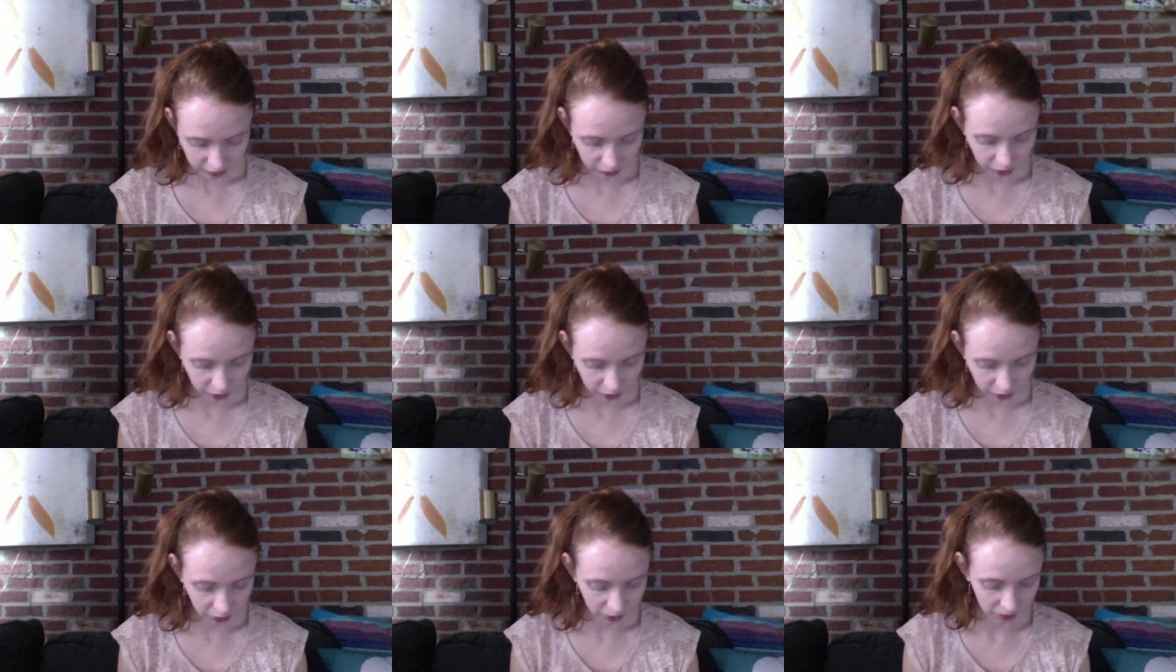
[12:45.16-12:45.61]

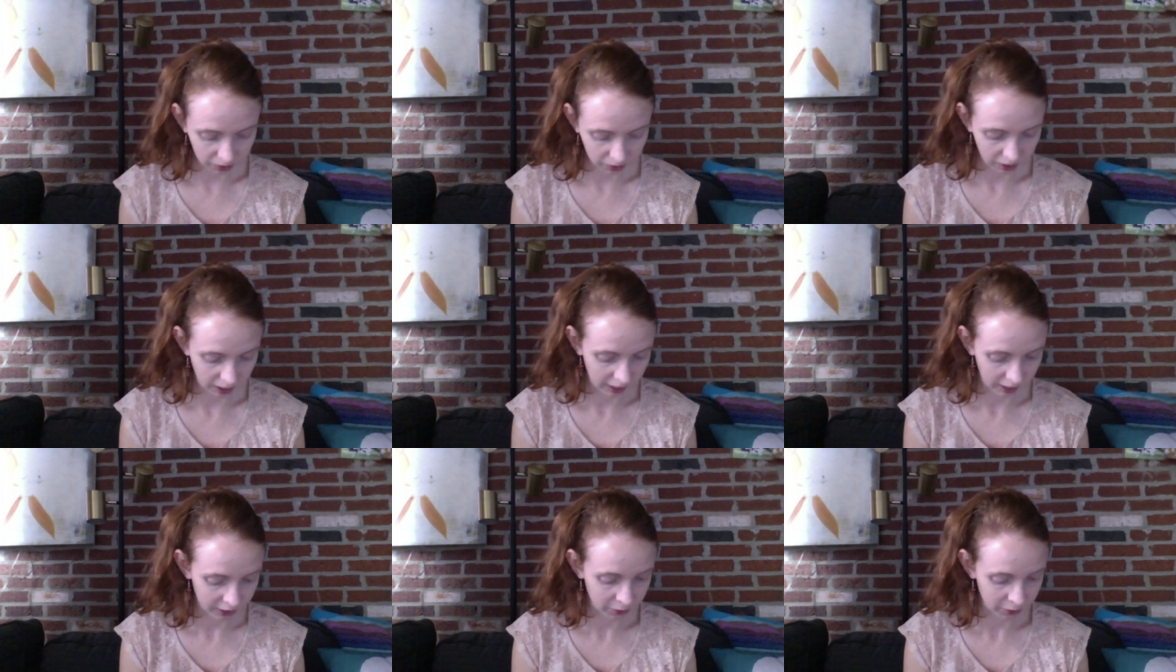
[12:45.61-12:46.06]
So
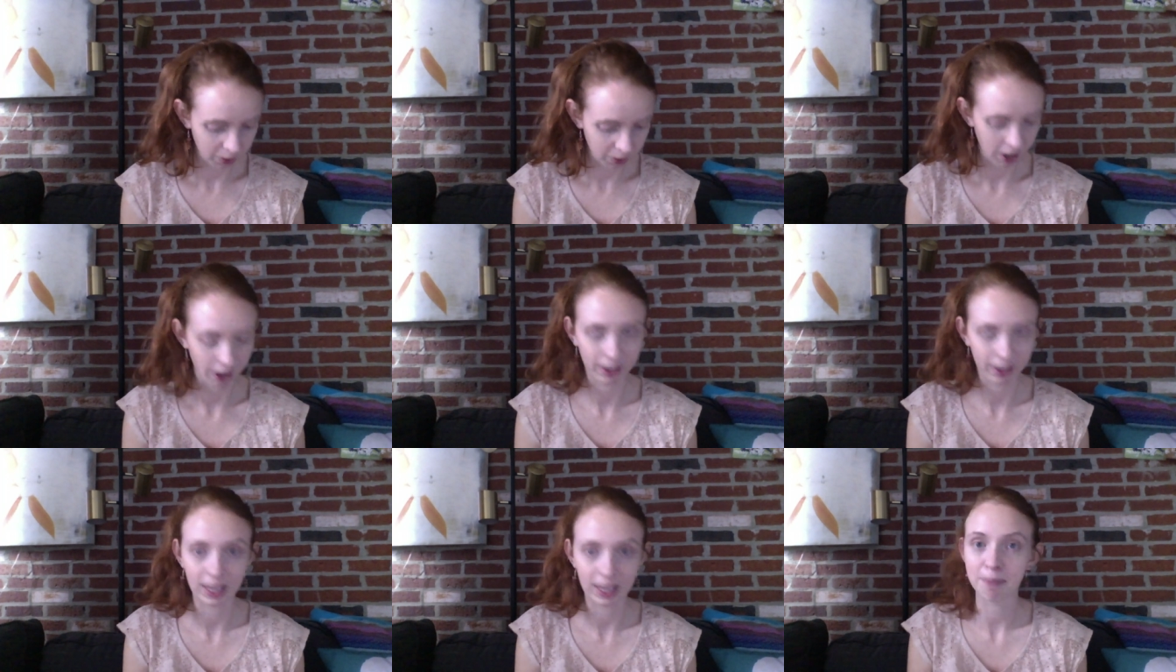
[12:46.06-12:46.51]
I know where
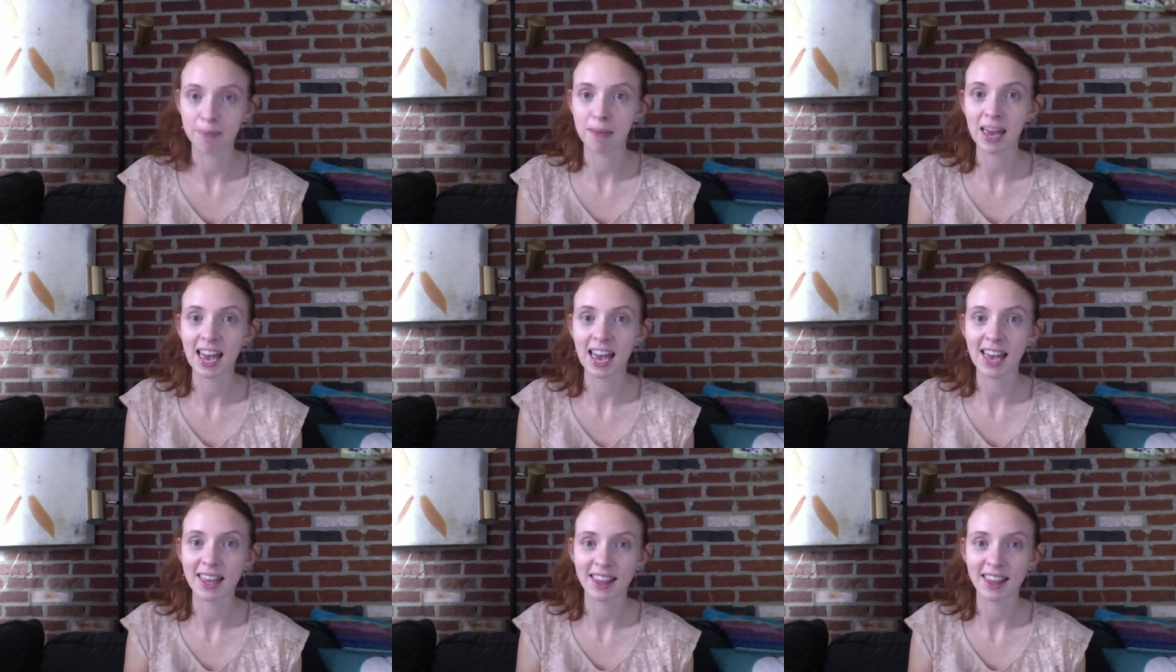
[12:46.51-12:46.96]
I'll keep
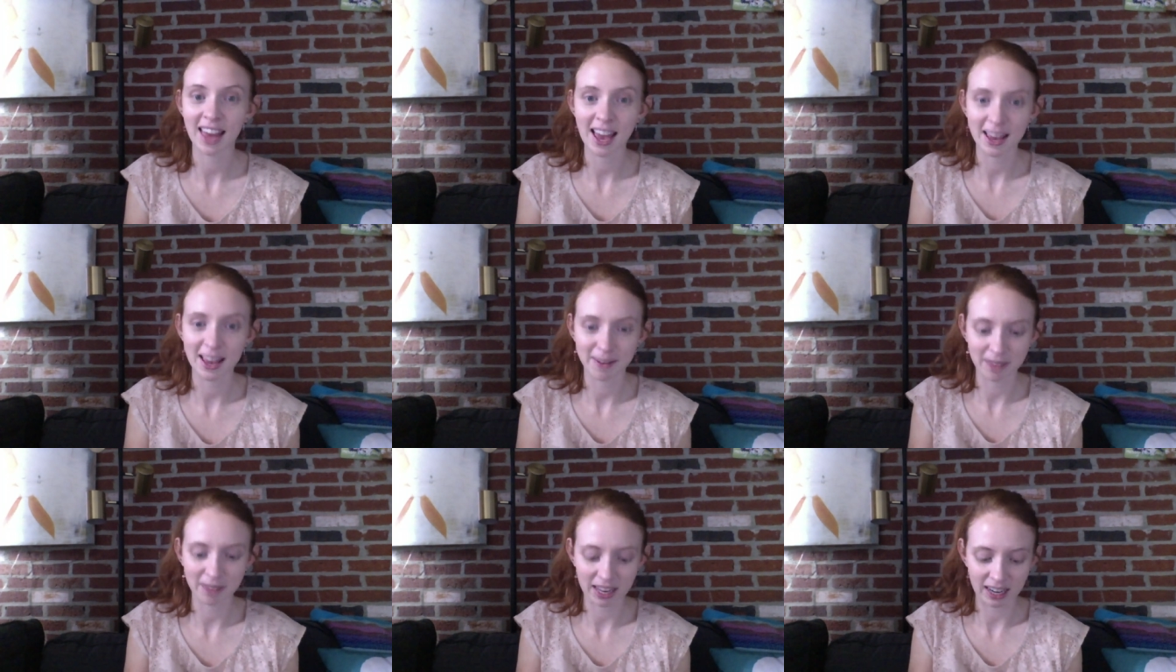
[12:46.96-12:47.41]

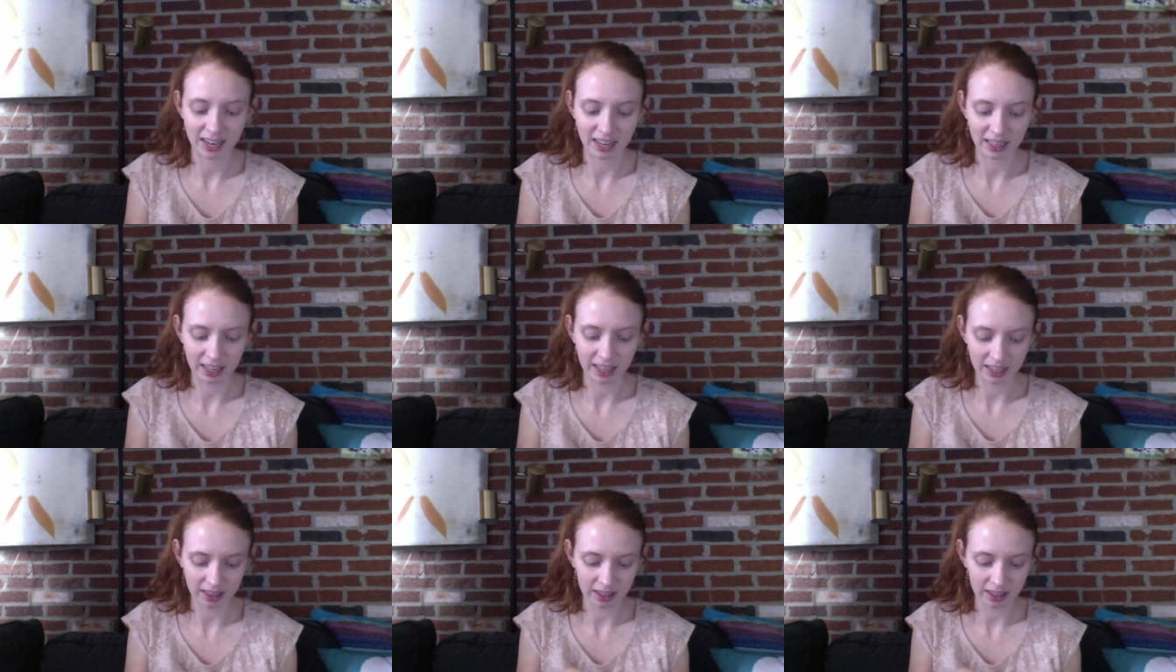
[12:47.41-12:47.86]
them, and I
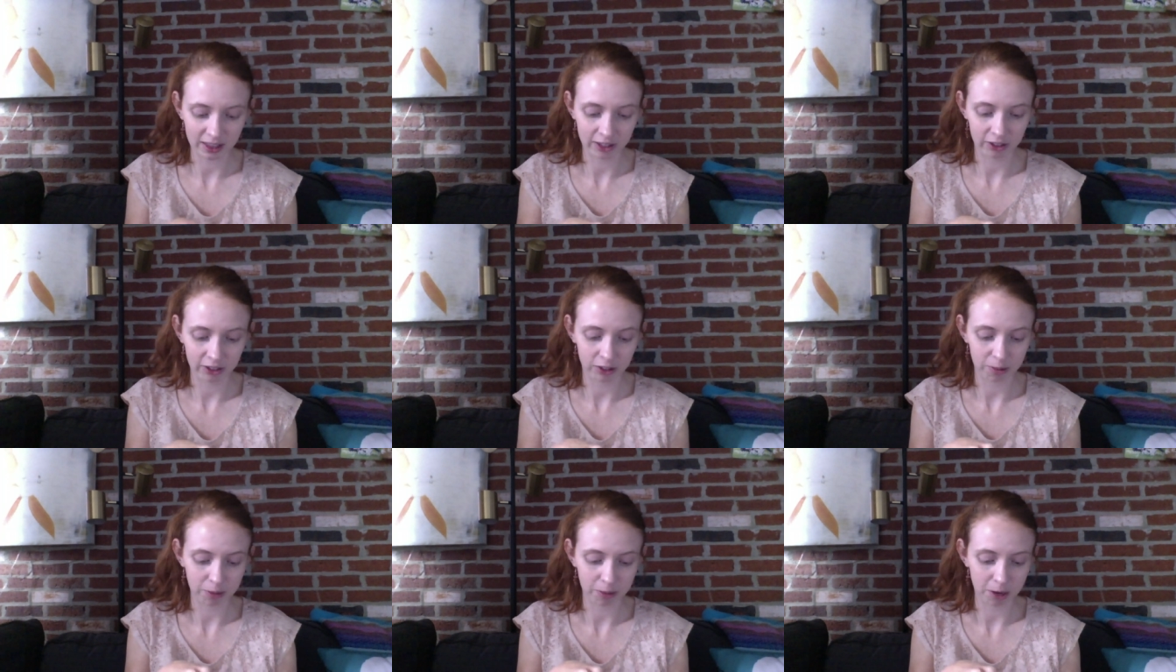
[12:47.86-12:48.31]
like that they're
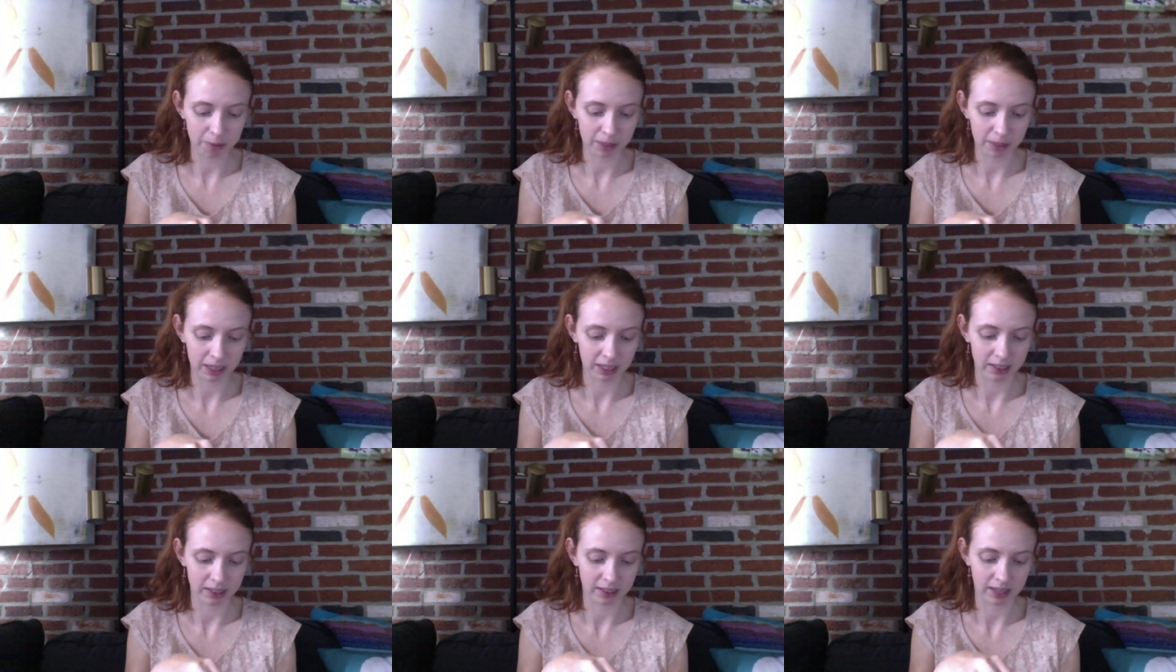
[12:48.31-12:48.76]
small
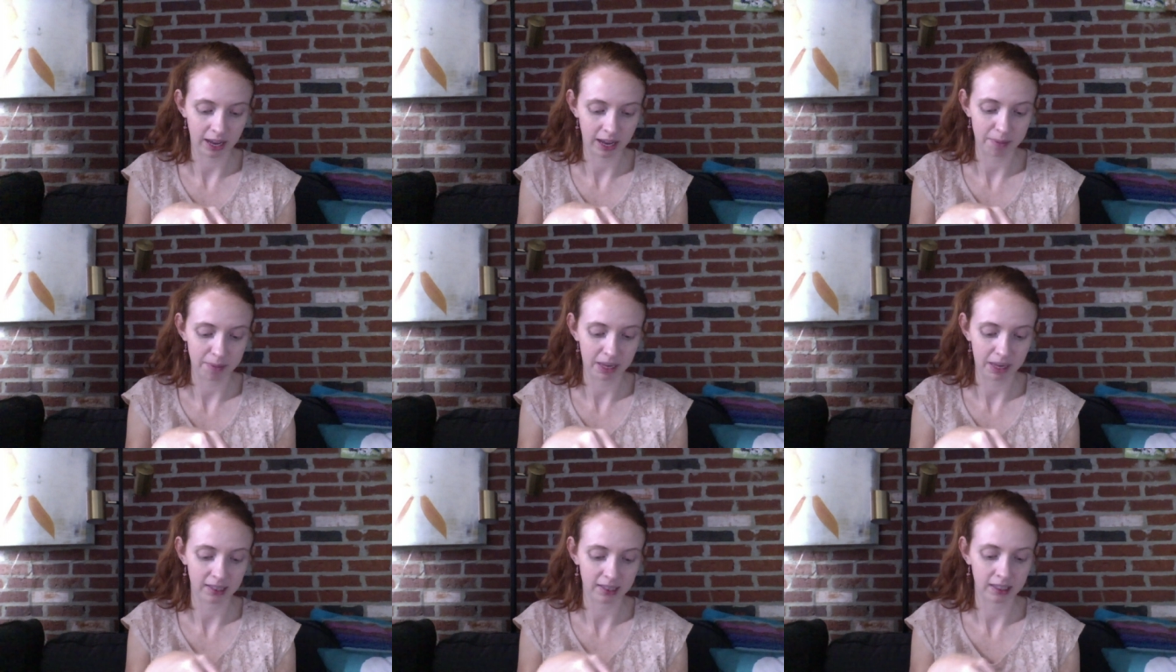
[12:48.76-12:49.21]
because that
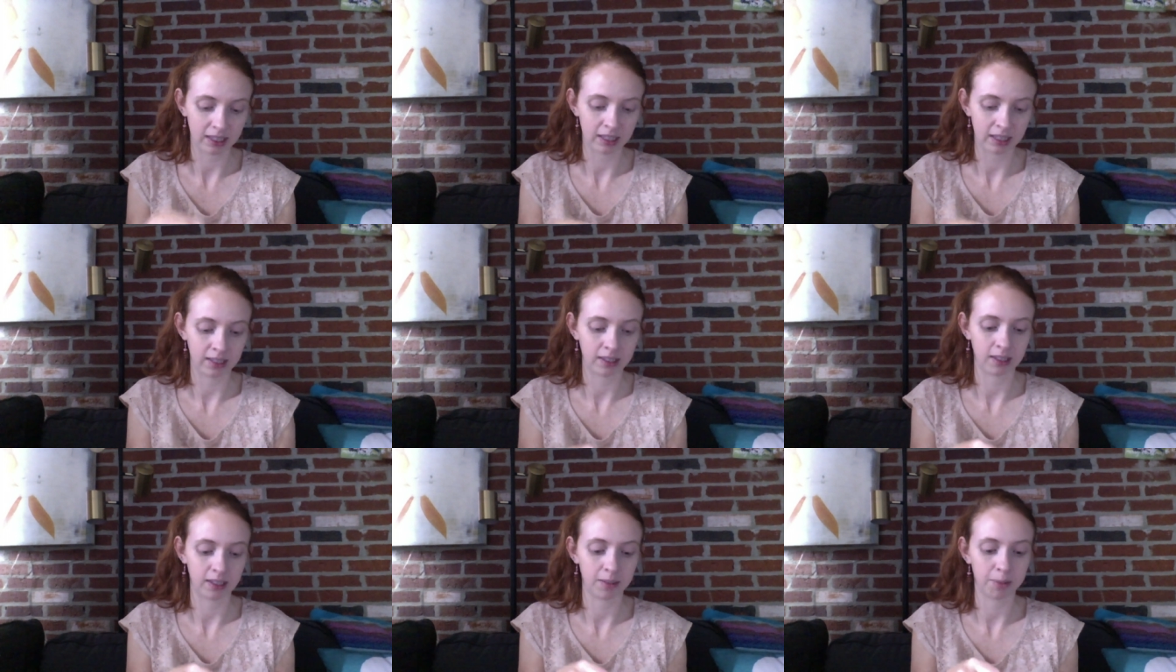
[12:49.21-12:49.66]
makes it
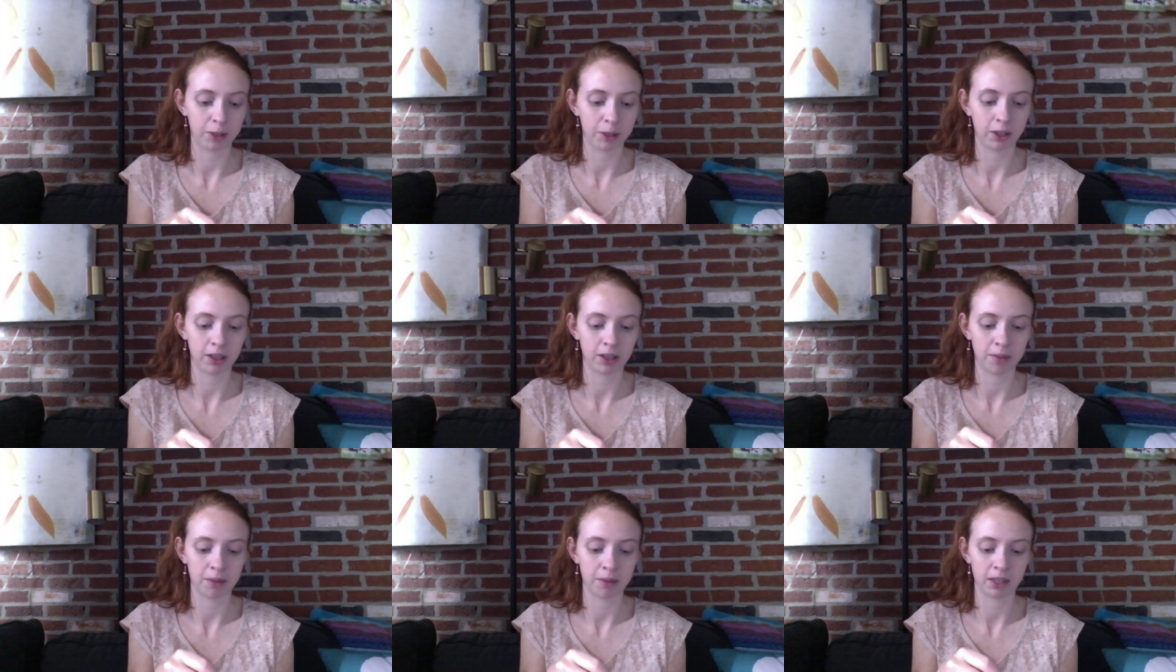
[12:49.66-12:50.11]
easy to
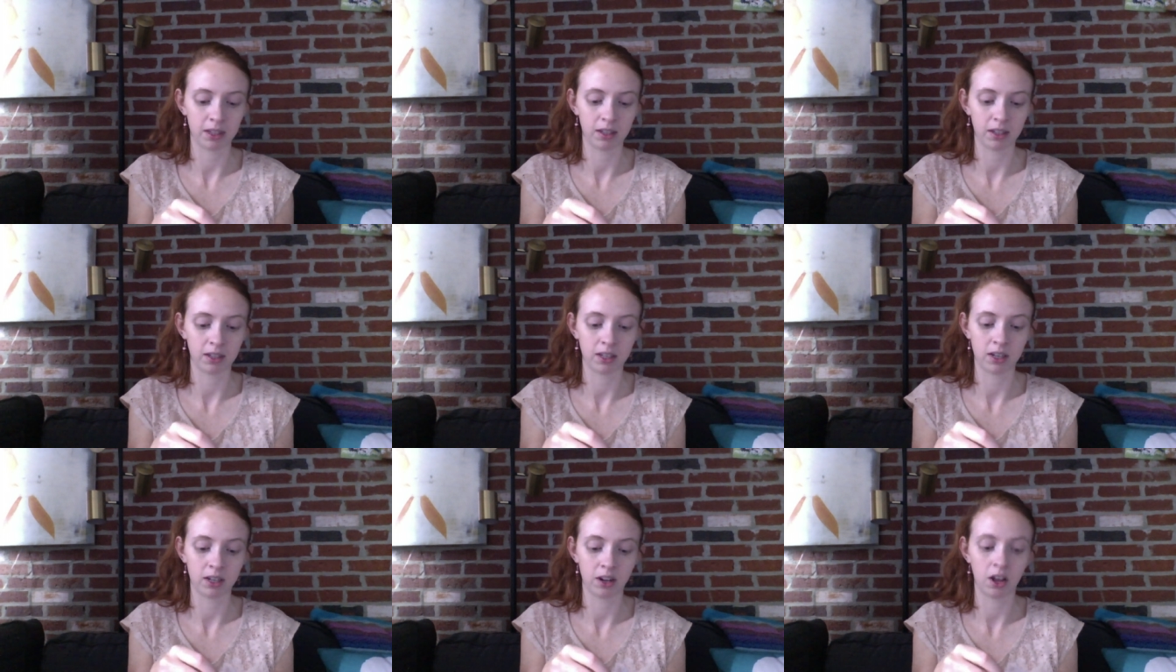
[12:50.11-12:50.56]
put them in the
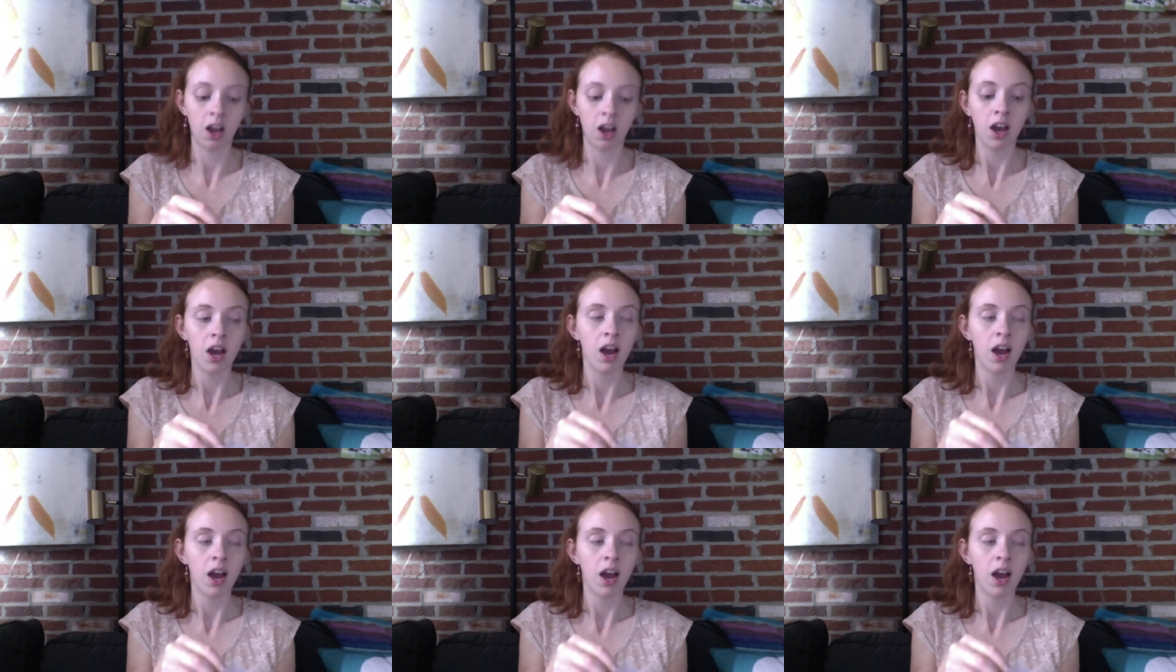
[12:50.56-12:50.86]
little